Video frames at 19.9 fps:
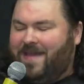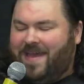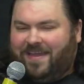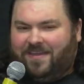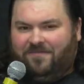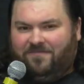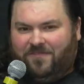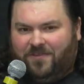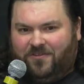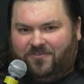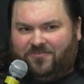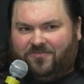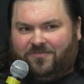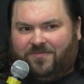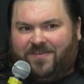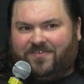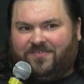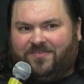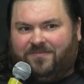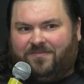back and finish the
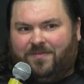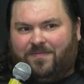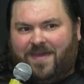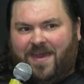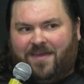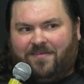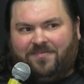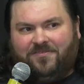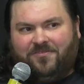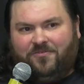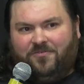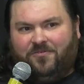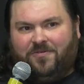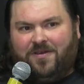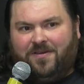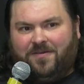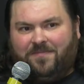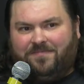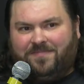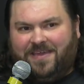rest of the path to
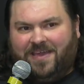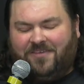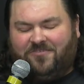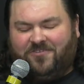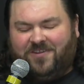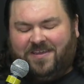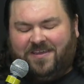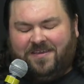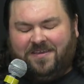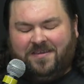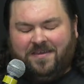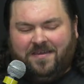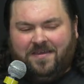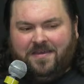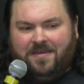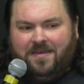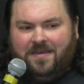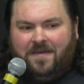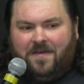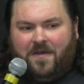PhD.
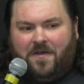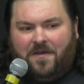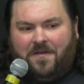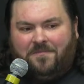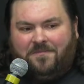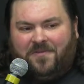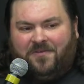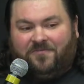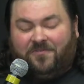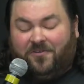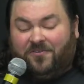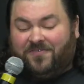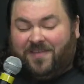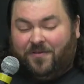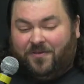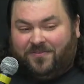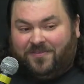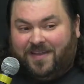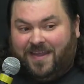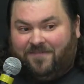But first,
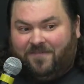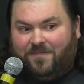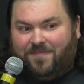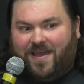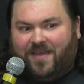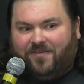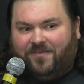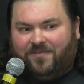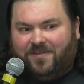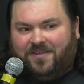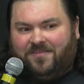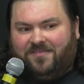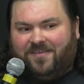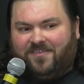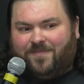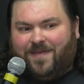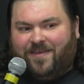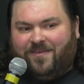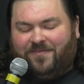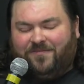I was a Navy pilot and
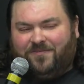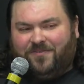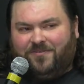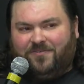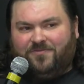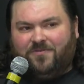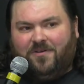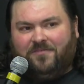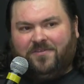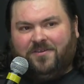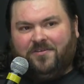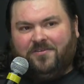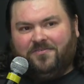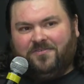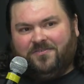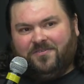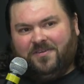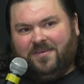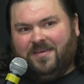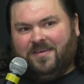test pilot for 12
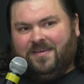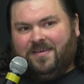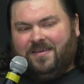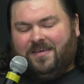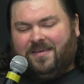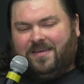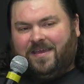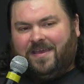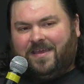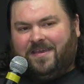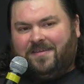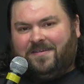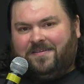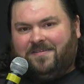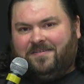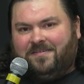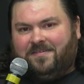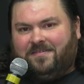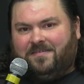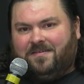years,
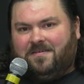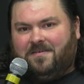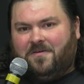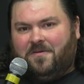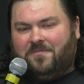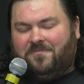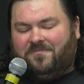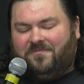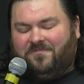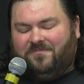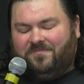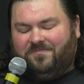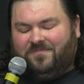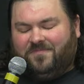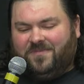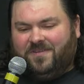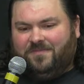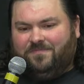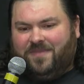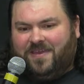and
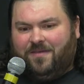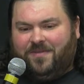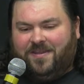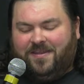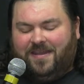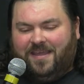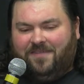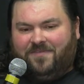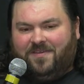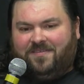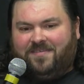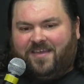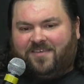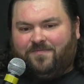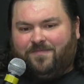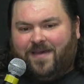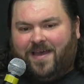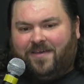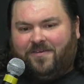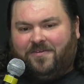becoming a Navy
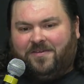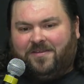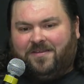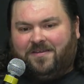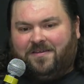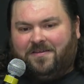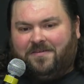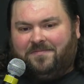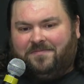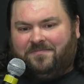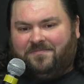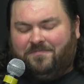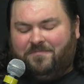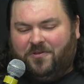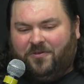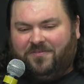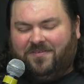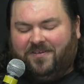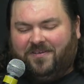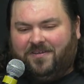test pilot,
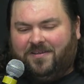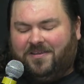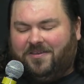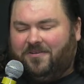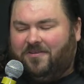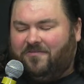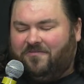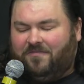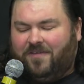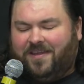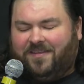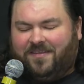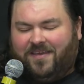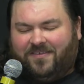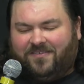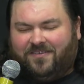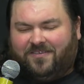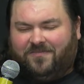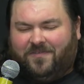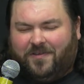military, flight
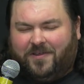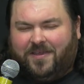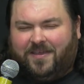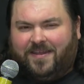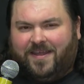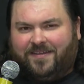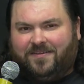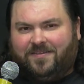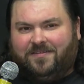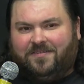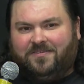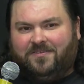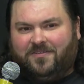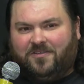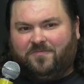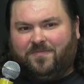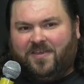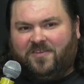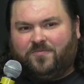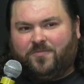test is very connected to
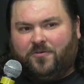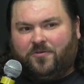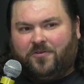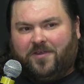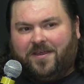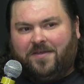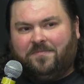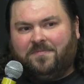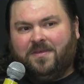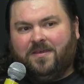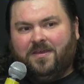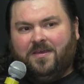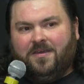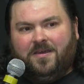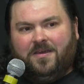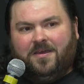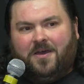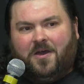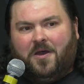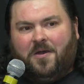the space program.
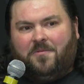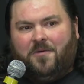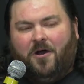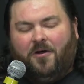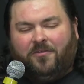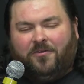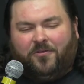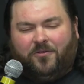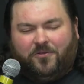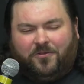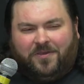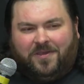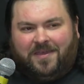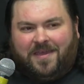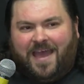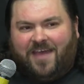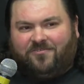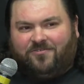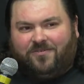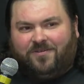All the
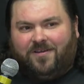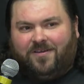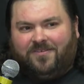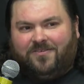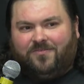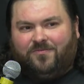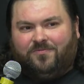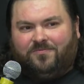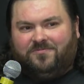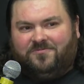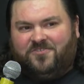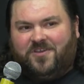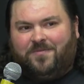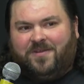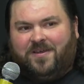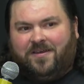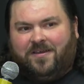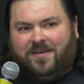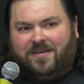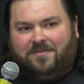early astronauts,
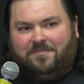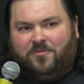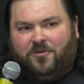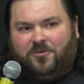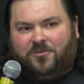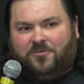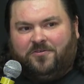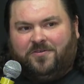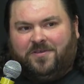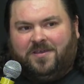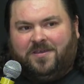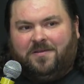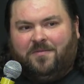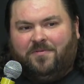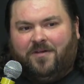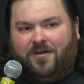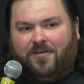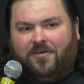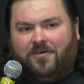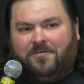Gemini, Mercury,
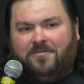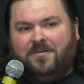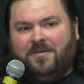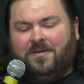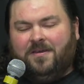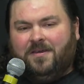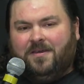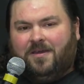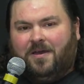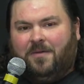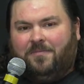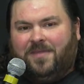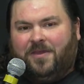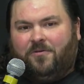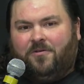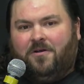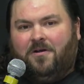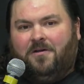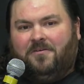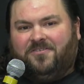Apollo, they
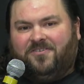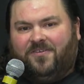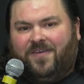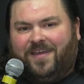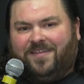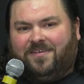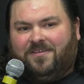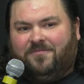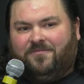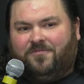were all selected